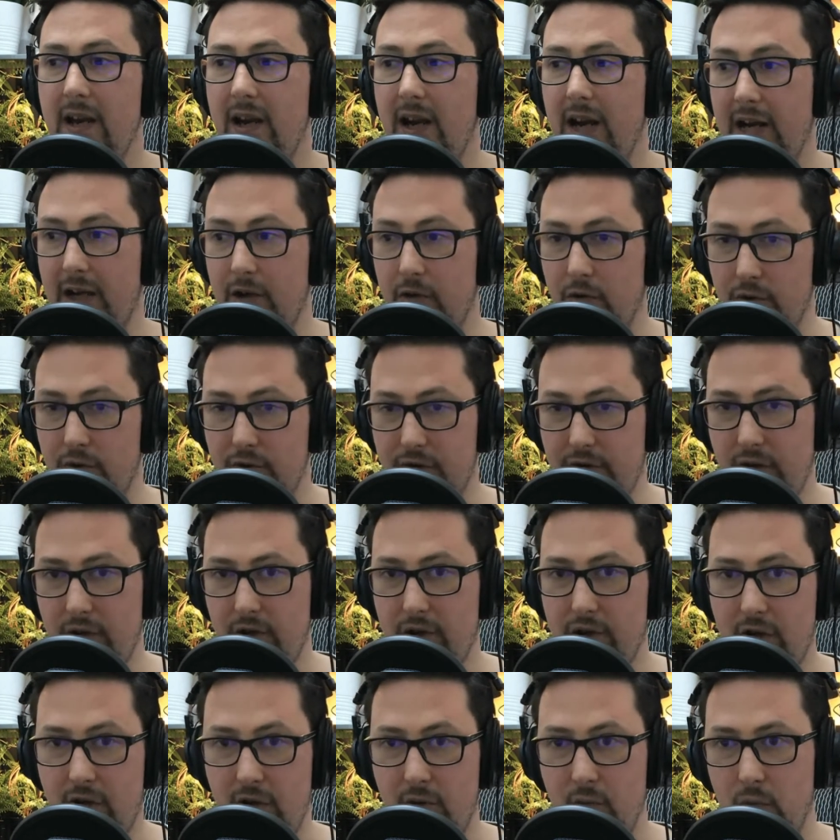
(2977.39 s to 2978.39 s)
I also
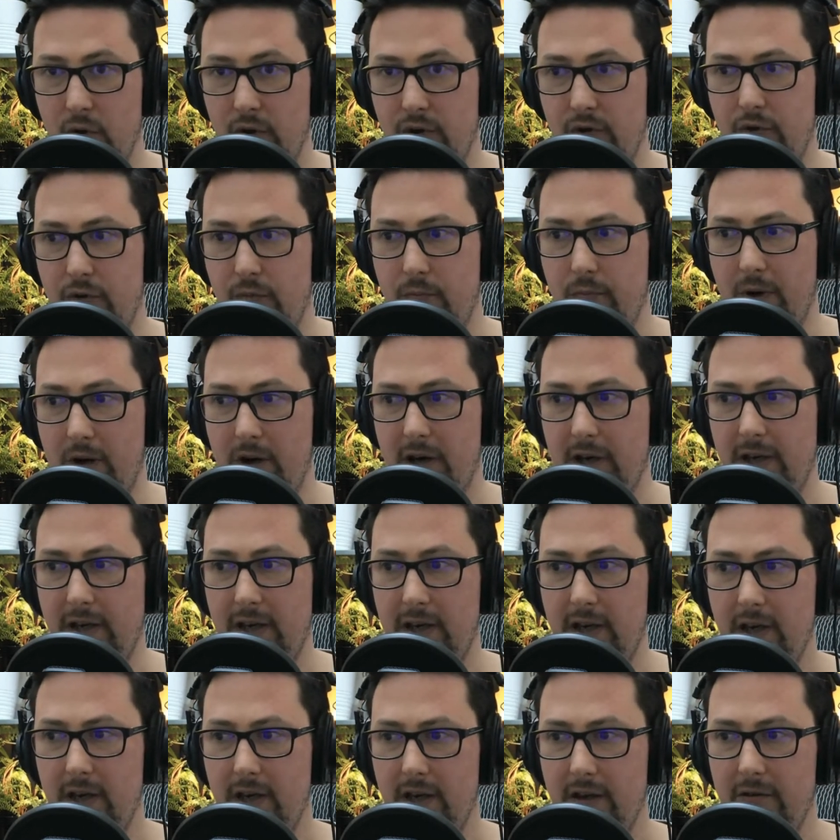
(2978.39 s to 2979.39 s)
don't want to buy
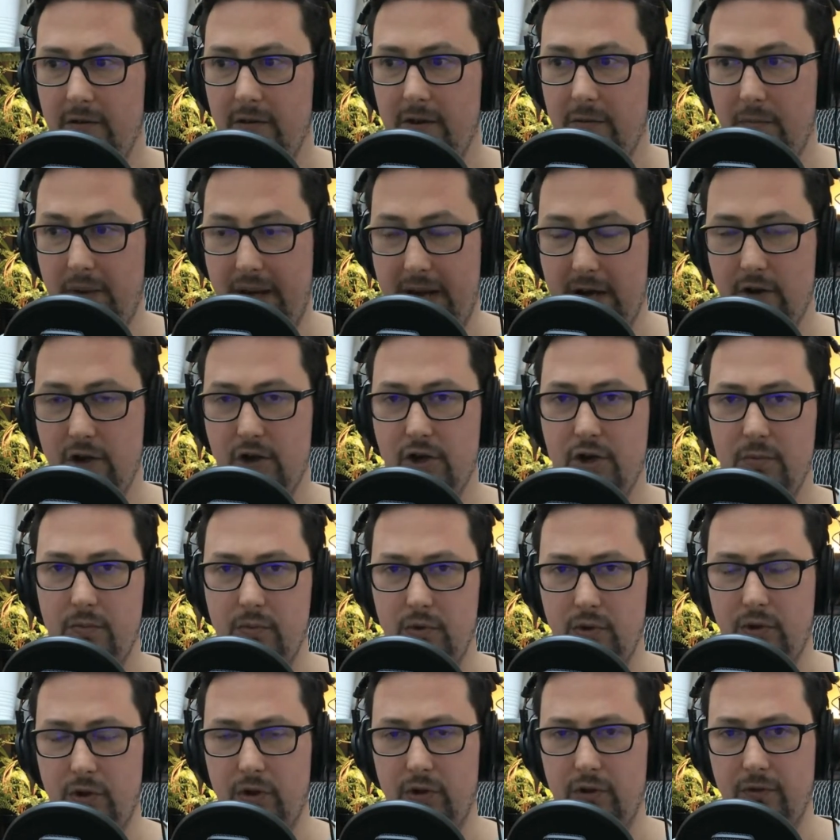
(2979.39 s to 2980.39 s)

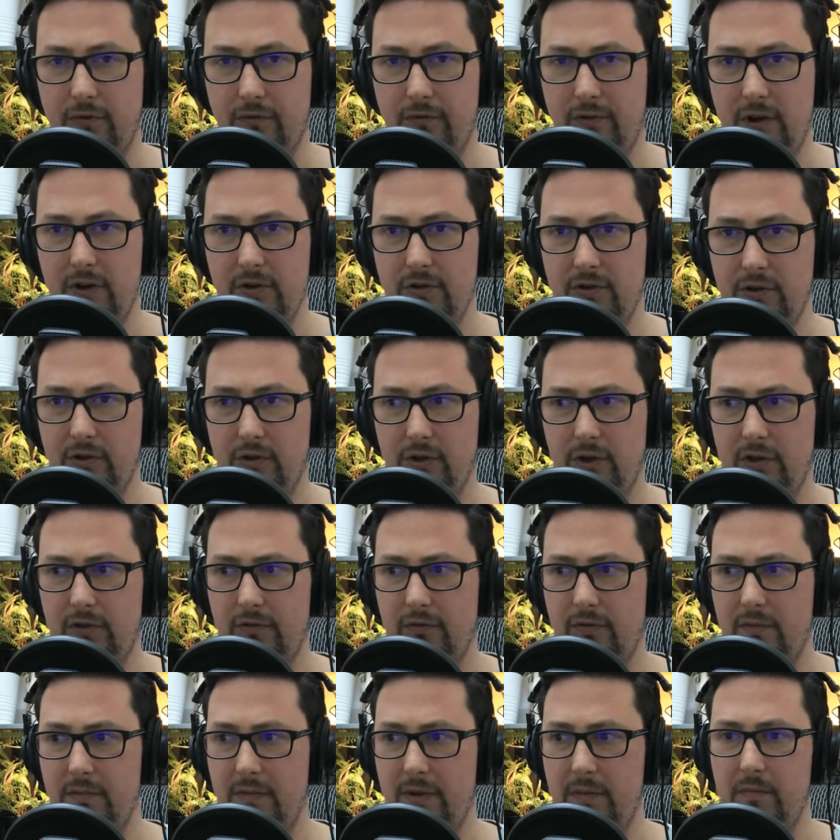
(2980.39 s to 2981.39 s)
perishable goods or frozen goods
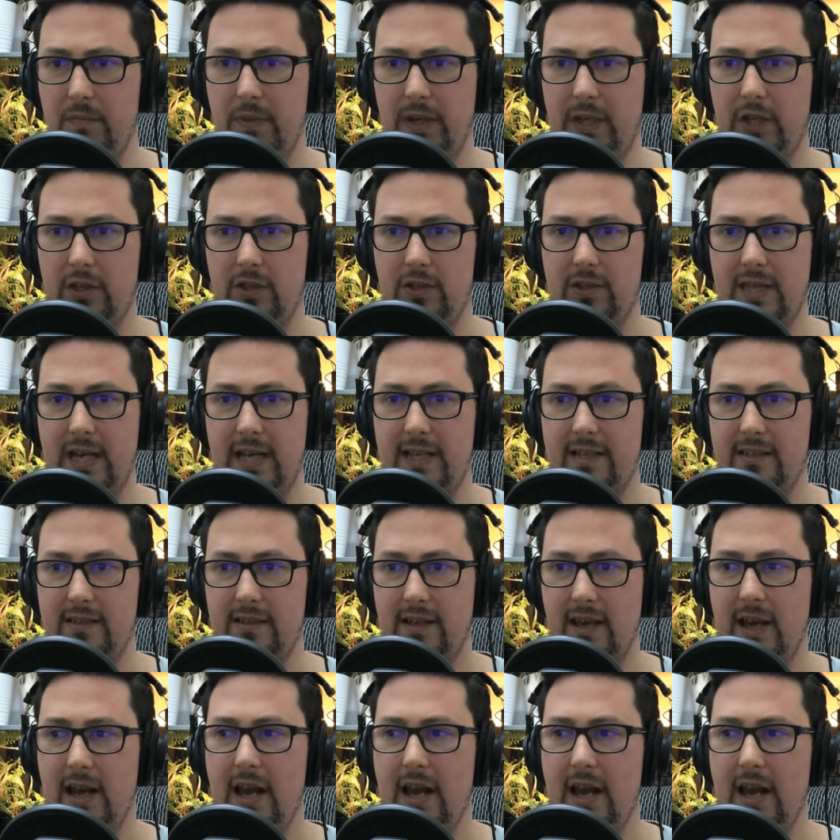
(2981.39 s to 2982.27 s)
from them, because that's